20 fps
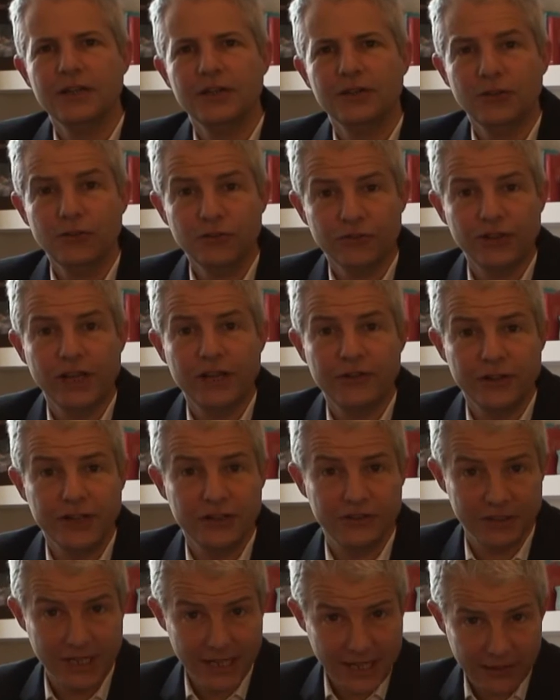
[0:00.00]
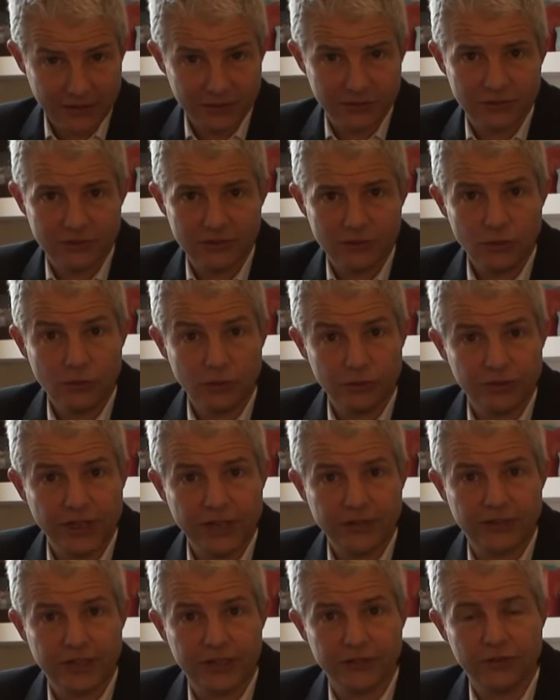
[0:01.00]
not Generation X or
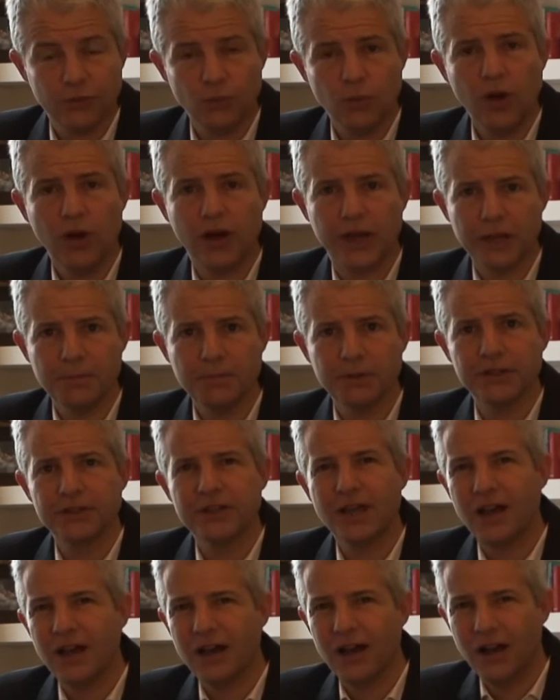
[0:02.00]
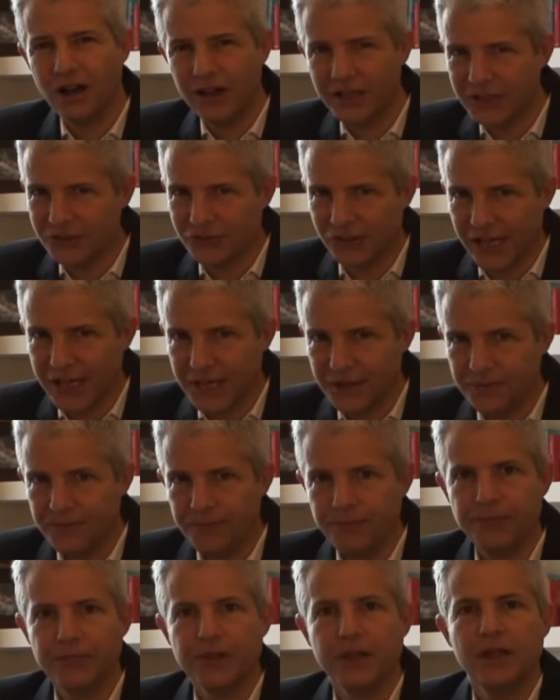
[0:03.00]
Generation Y, but iGen,
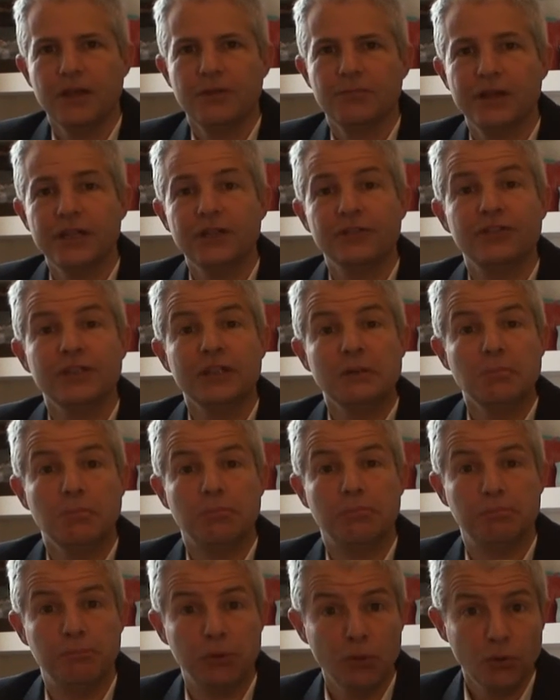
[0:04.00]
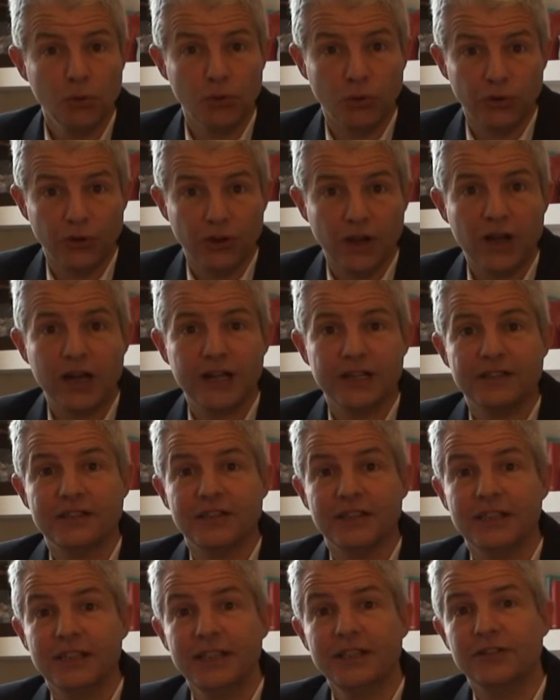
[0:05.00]
may seem born
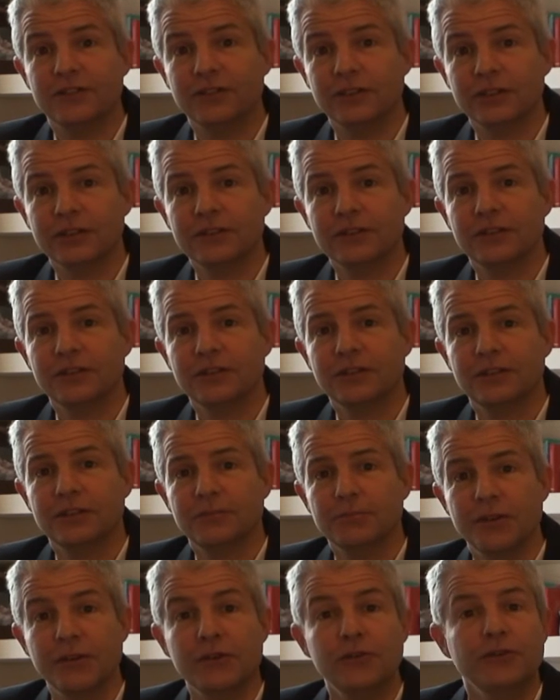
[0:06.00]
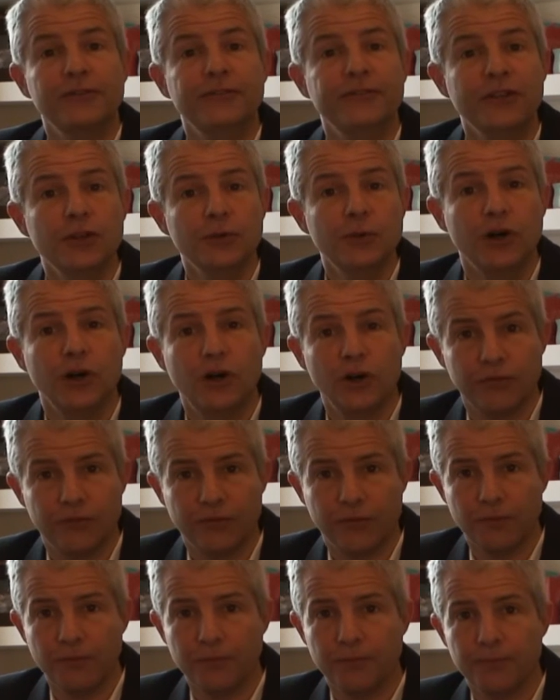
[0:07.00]
IT literate, but there are fewer of
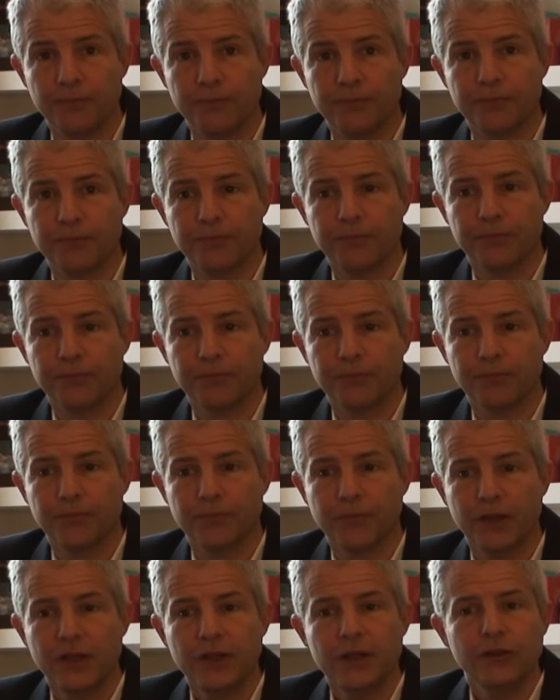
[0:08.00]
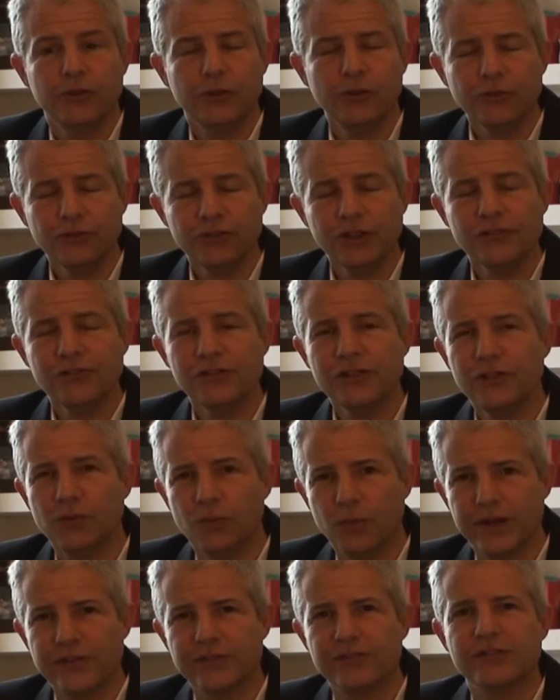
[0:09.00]
them. Not just in the
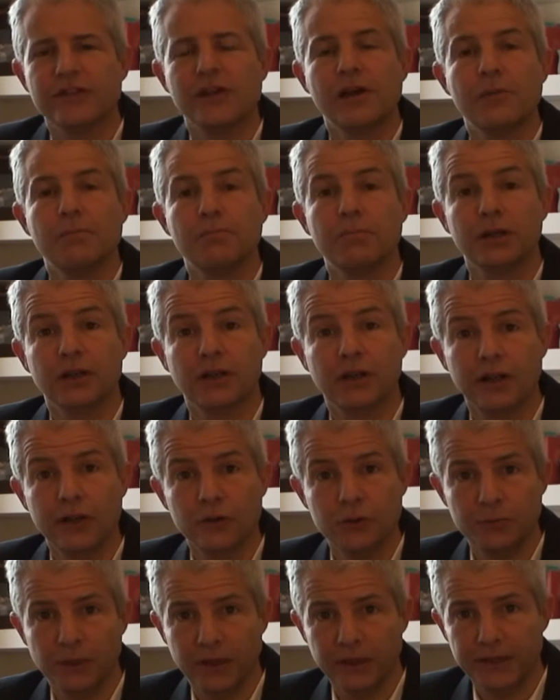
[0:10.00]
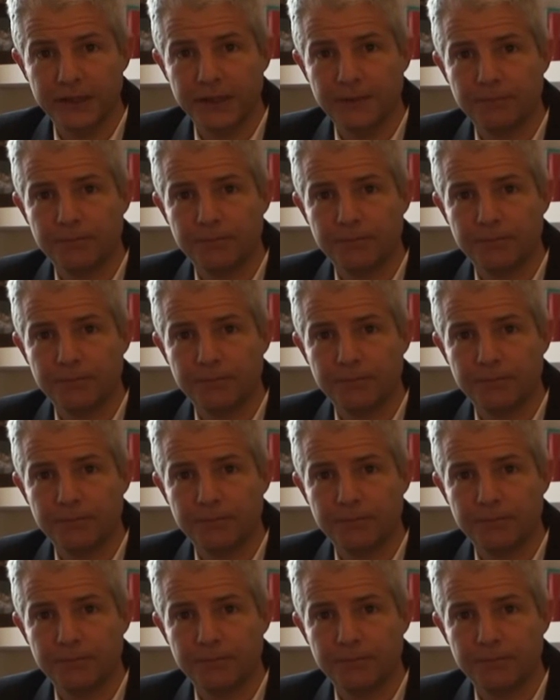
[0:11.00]
West, but globally.